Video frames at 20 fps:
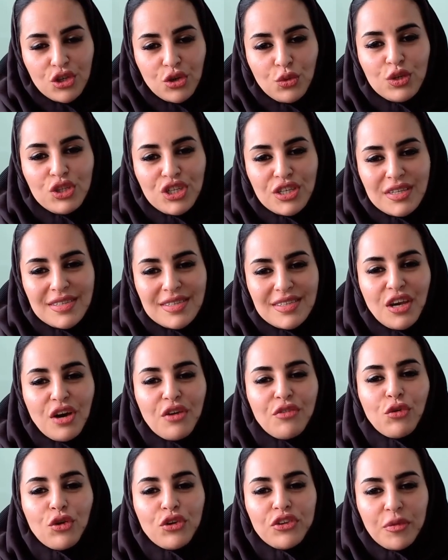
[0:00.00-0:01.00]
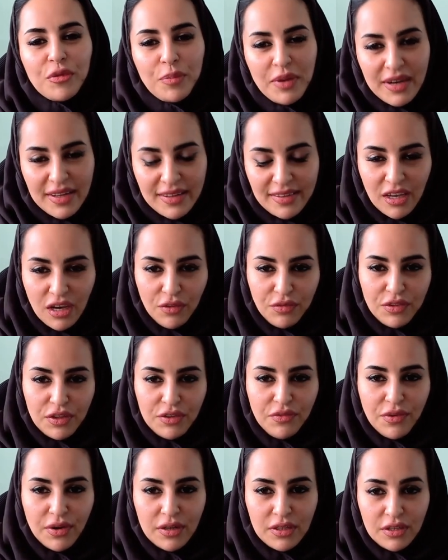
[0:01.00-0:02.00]
which is the affordability of
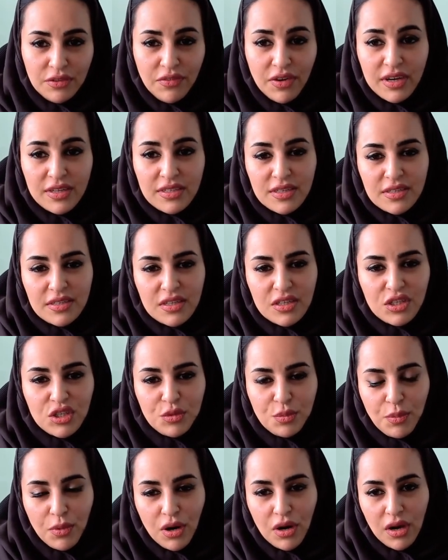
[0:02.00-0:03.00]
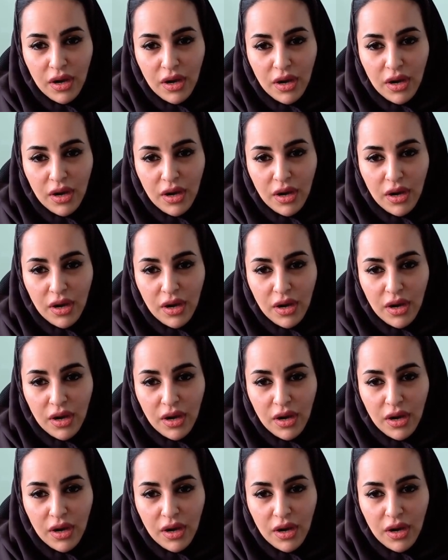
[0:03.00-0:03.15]
the devices and smart